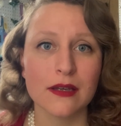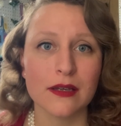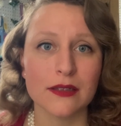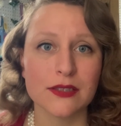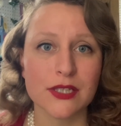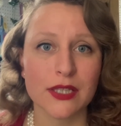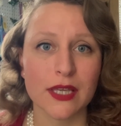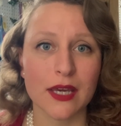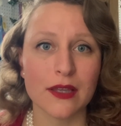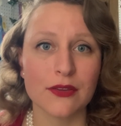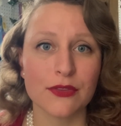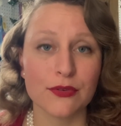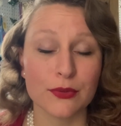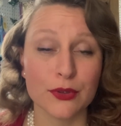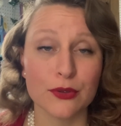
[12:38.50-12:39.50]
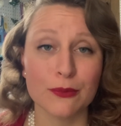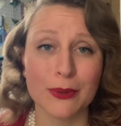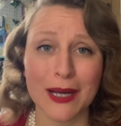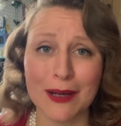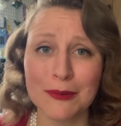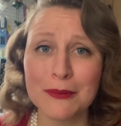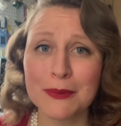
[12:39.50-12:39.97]
to get through
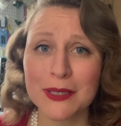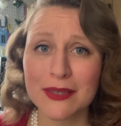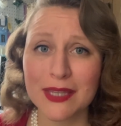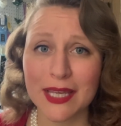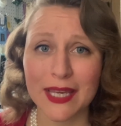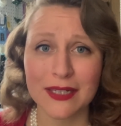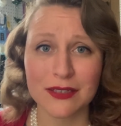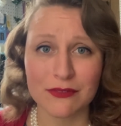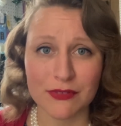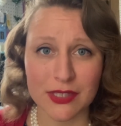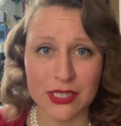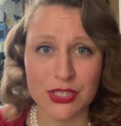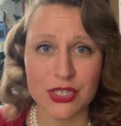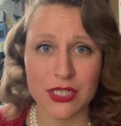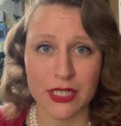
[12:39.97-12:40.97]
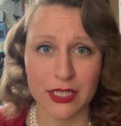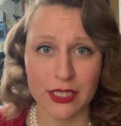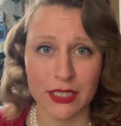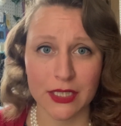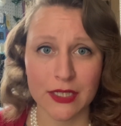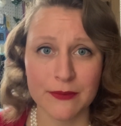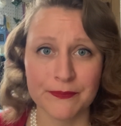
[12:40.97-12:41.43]
probably the end of this
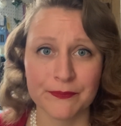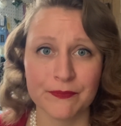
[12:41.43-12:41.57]
year.